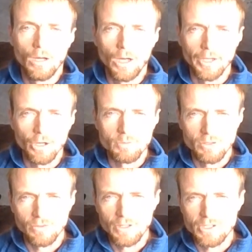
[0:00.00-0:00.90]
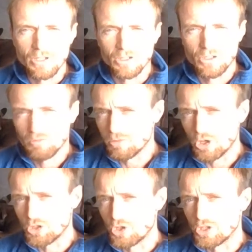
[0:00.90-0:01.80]
Hi guys, Plymouth Fenns here. Do
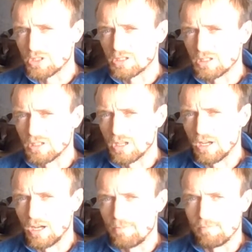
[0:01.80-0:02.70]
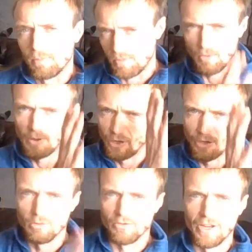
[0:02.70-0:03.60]
apologise about the light
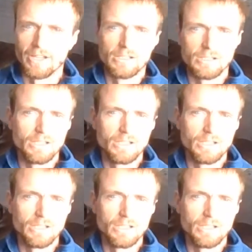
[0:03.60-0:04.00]
on my face.